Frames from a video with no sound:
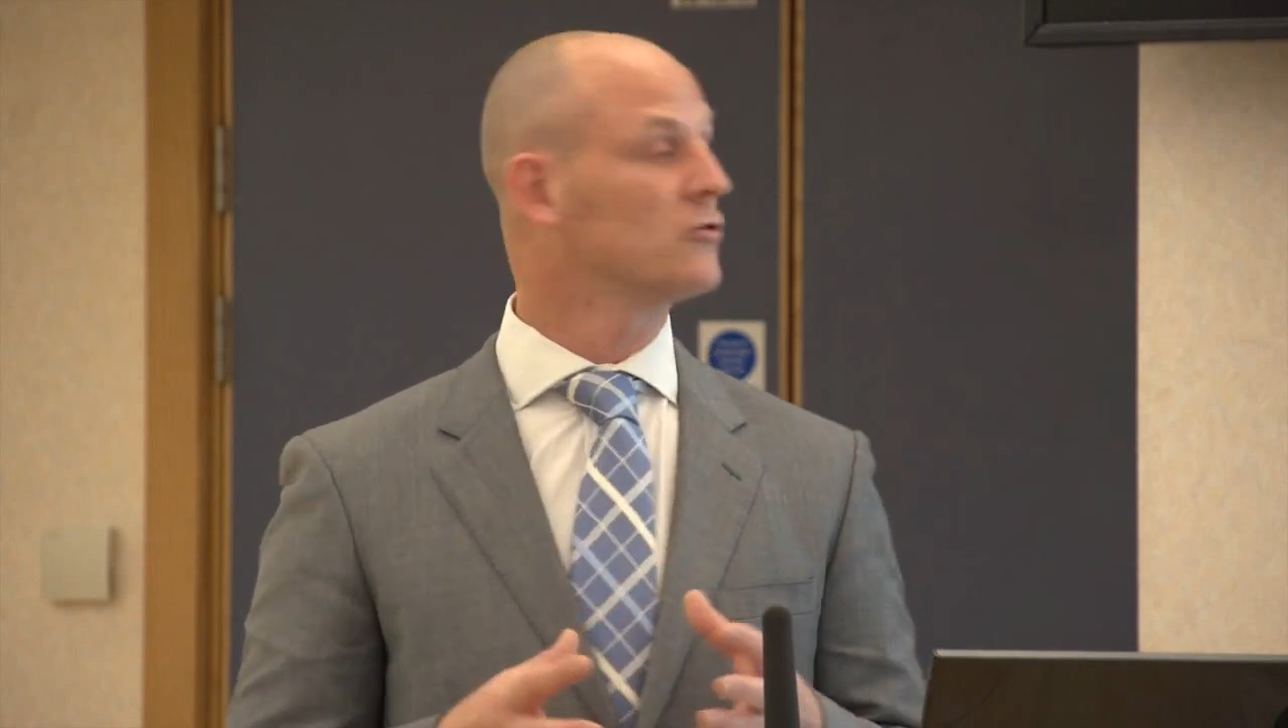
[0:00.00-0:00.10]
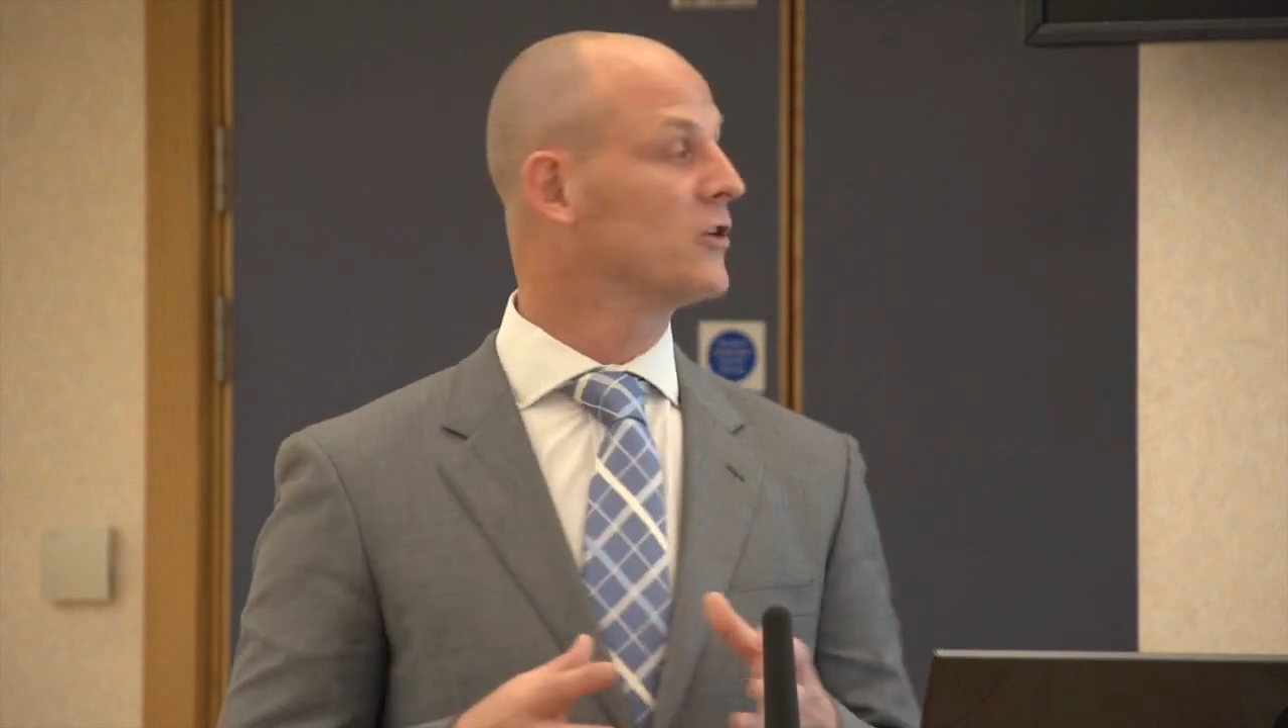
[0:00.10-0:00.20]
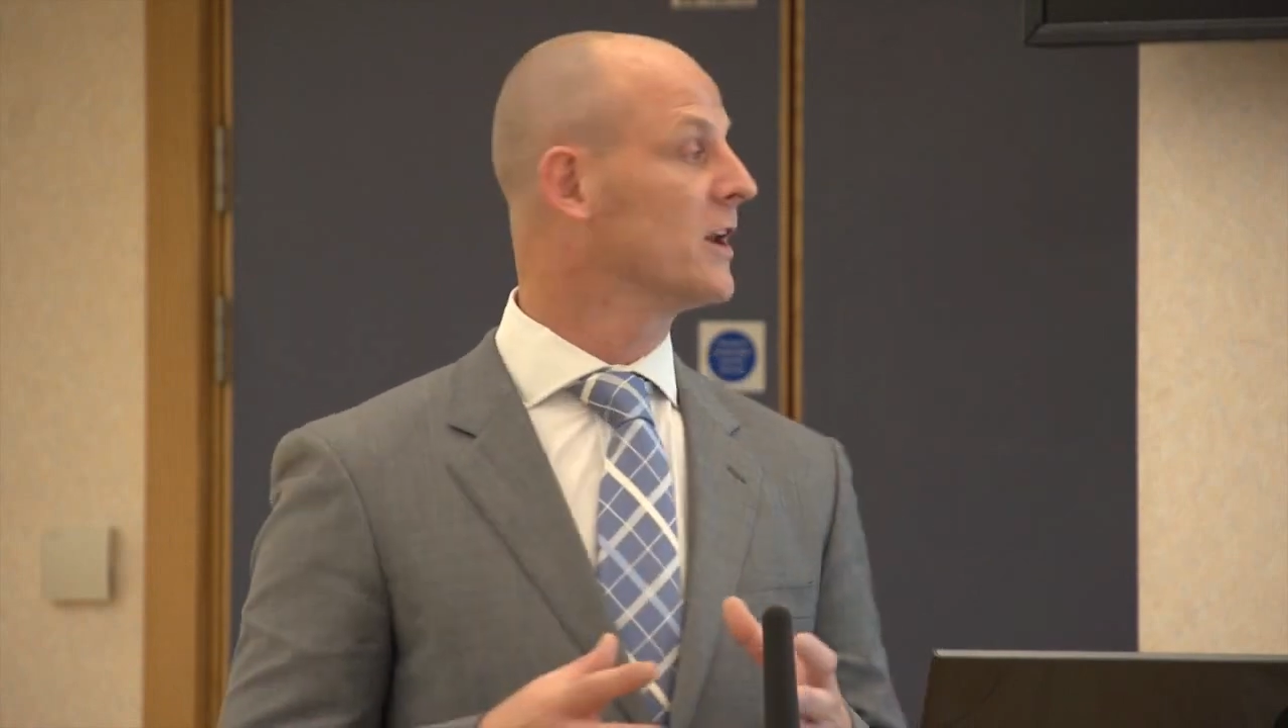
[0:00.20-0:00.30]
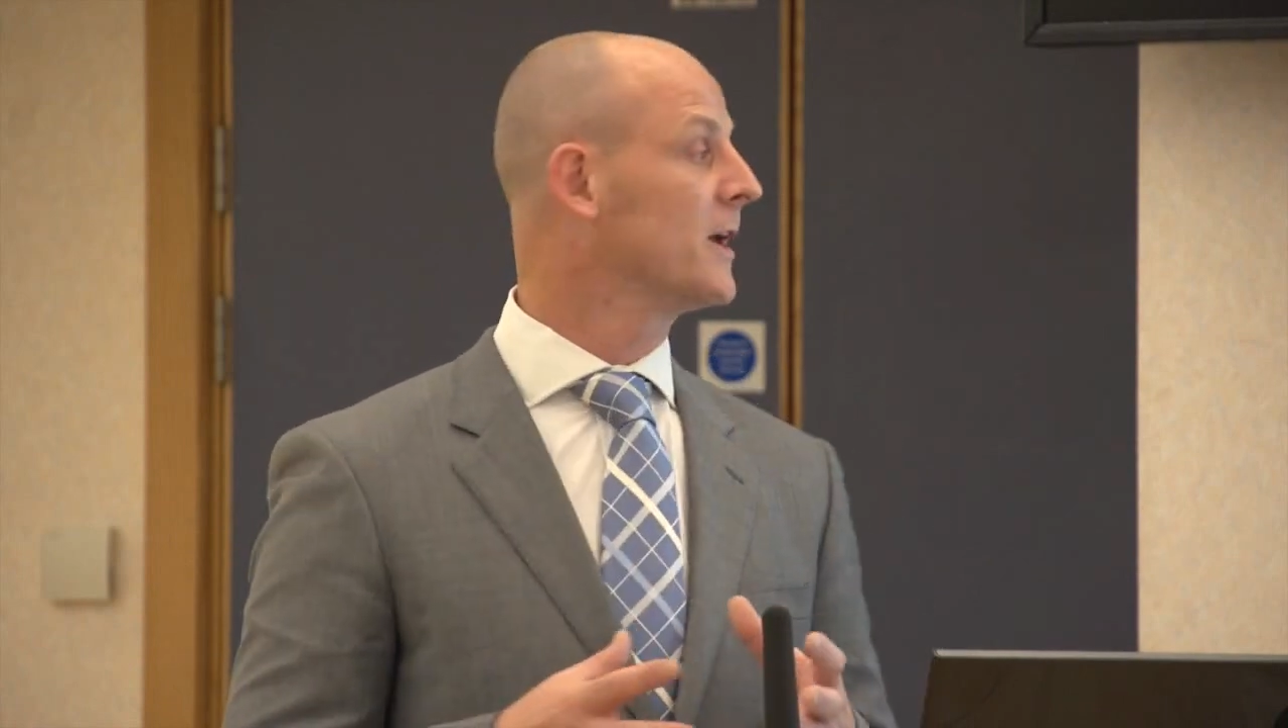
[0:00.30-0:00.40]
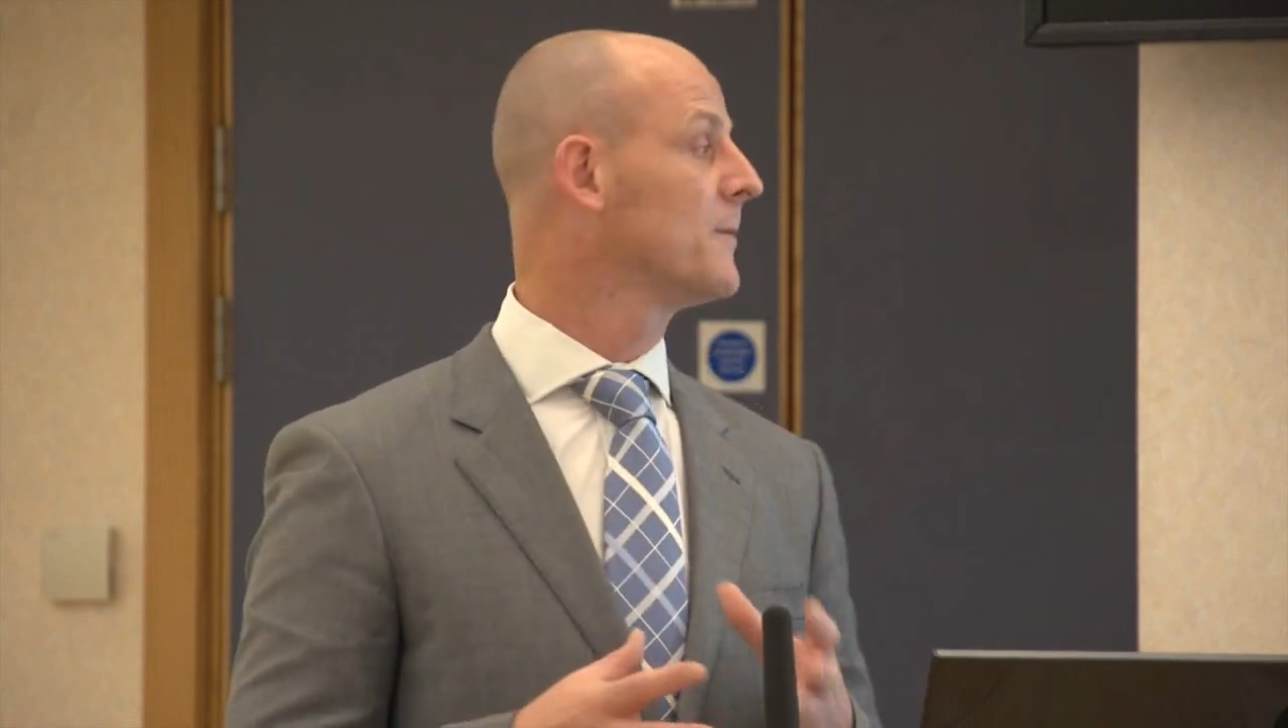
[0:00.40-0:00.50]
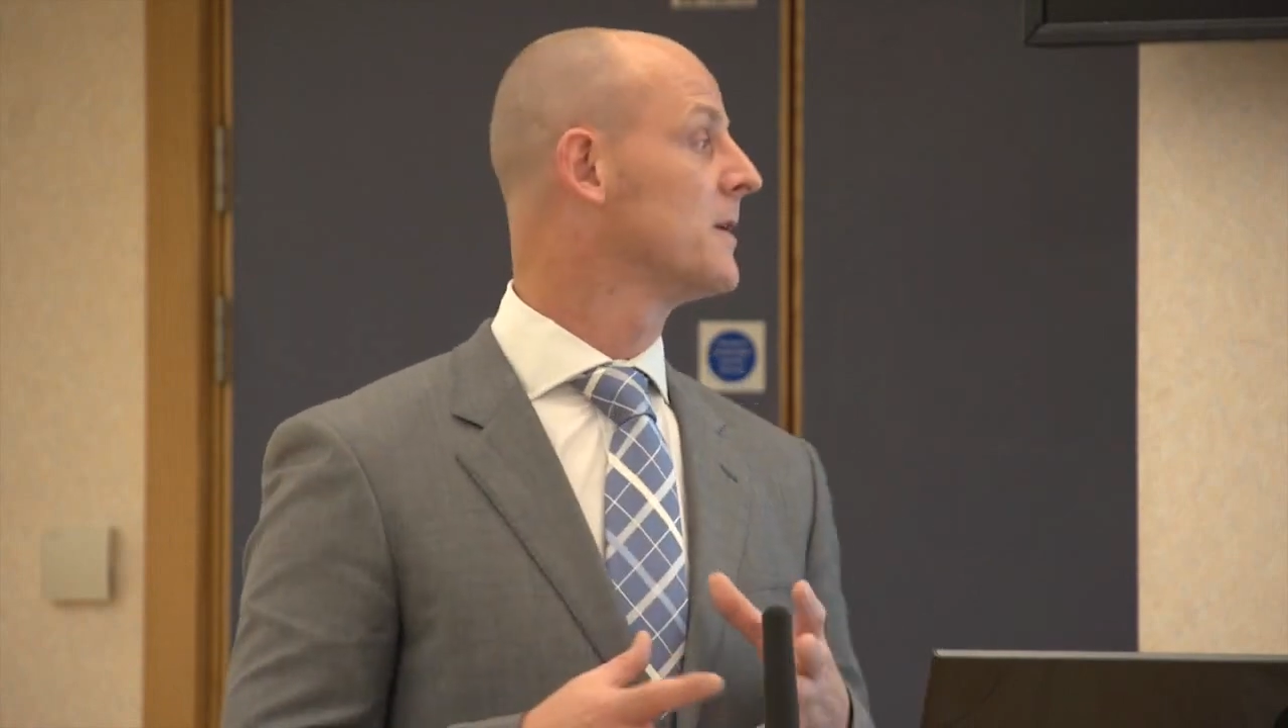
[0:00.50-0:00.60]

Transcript: really.